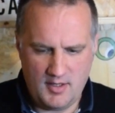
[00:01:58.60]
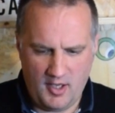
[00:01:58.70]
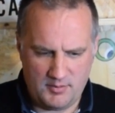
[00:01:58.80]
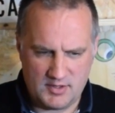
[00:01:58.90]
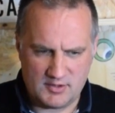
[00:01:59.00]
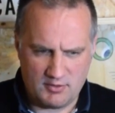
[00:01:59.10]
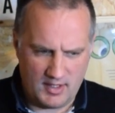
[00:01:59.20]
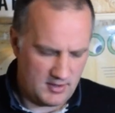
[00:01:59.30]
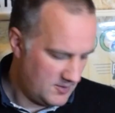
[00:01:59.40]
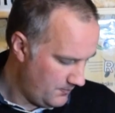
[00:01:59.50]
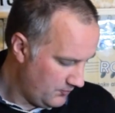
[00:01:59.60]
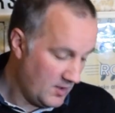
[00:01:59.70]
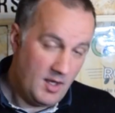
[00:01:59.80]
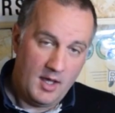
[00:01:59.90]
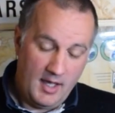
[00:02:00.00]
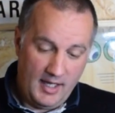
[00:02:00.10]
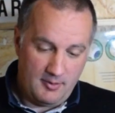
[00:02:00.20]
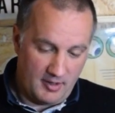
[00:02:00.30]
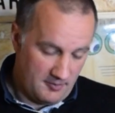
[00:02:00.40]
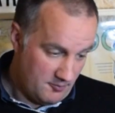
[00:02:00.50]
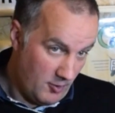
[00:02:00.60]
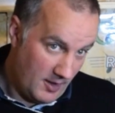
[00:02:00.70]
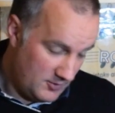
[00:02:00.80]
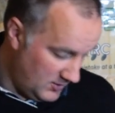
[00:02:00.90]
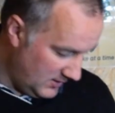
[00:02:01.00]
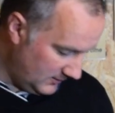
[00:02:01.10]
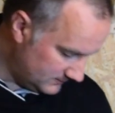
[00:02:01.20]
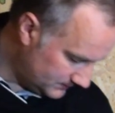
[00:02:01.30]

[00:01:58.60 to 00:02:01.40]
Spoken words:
up to scratch. Anyway, what else you get?